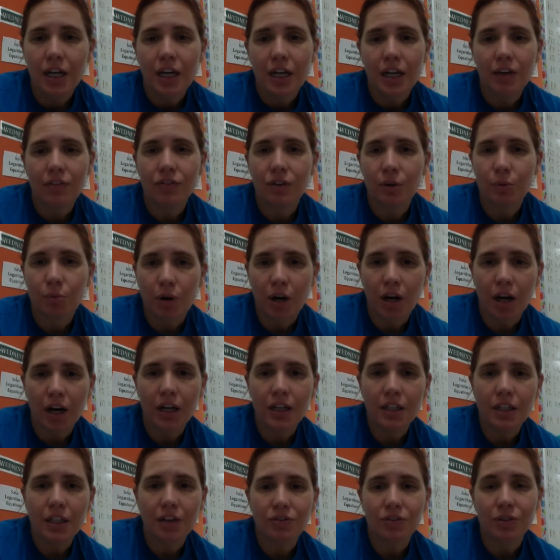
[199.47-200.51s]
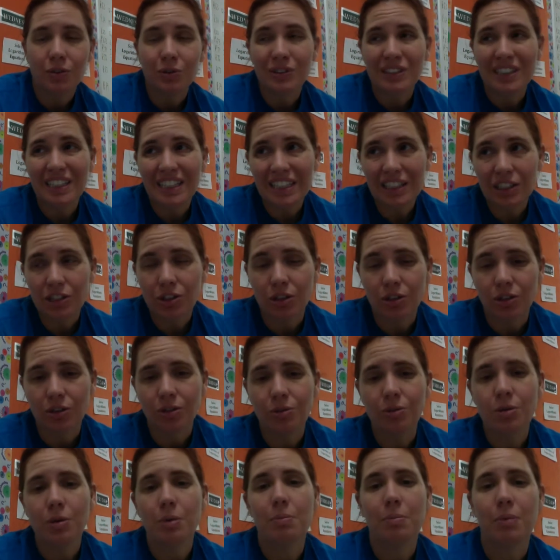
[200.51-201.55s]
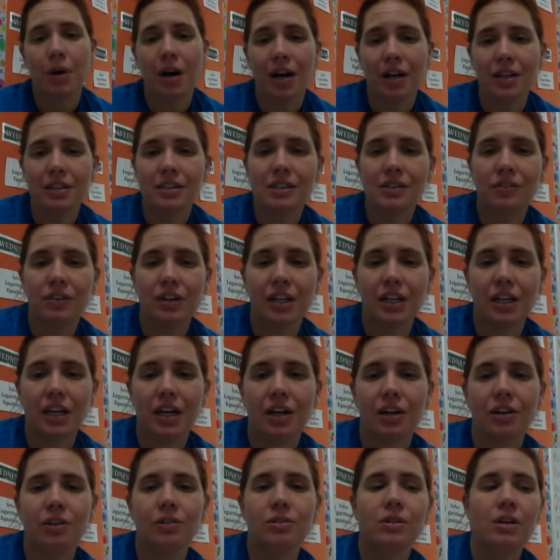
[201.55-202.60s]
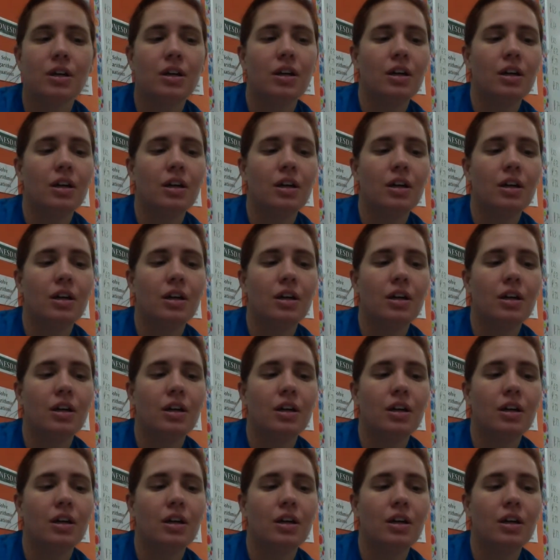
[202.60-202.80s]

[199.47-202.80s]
If you want, if you need to, pause the video,